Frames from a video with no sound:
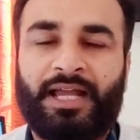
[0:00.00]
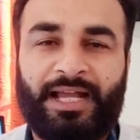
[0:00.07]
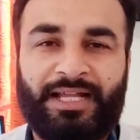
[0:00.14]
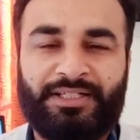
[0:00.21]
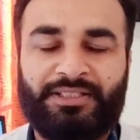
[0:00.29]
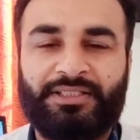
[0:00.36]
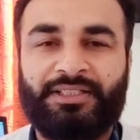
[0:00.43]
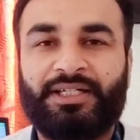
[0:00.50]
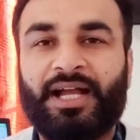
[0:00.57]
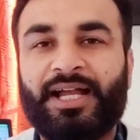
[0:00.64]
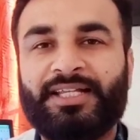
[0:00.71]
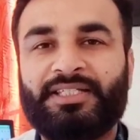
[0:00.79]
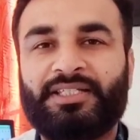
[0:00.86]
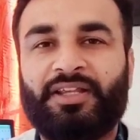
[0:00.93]
and uh,
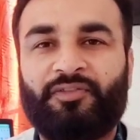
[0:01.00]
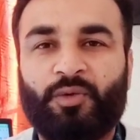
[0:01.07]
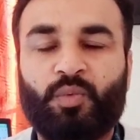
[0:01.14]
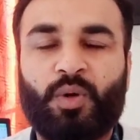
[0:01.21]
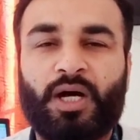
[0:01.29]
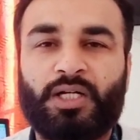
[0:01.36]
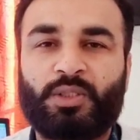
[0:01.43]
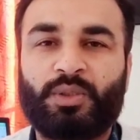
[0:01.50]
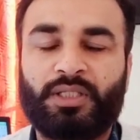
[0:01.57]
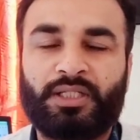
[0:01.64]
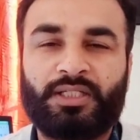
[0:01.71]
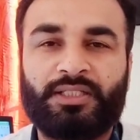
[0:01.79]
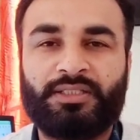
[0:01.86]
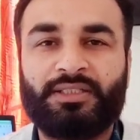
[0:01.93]
guys if you want to
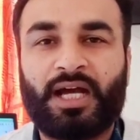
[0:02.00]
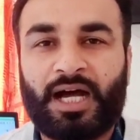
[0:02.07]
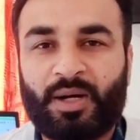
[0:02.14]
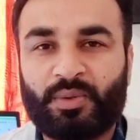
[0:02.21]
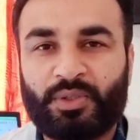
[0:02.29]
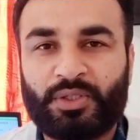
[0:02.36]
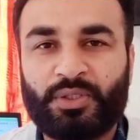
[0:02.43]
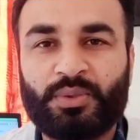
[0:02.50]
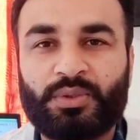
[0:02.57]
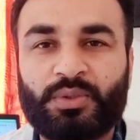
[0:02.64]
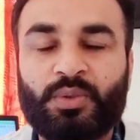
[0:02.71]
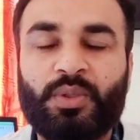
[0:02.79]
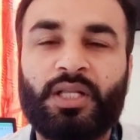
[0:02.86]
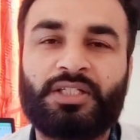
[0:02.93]
learn how to
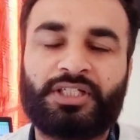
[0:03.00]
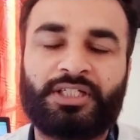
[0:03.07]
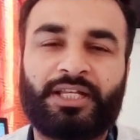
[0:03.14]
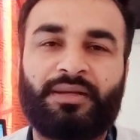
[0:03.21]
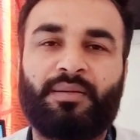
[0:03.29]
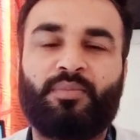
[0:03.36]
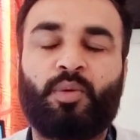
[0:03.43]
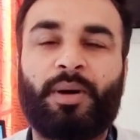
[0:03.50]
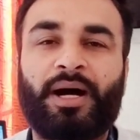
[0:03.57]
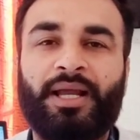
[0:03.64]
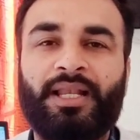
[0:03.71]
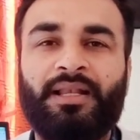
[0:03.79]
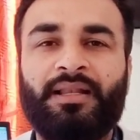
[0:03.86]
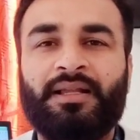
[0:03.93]
use google sheet in your
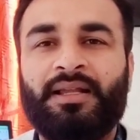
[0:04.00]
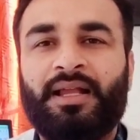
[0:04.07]
mobile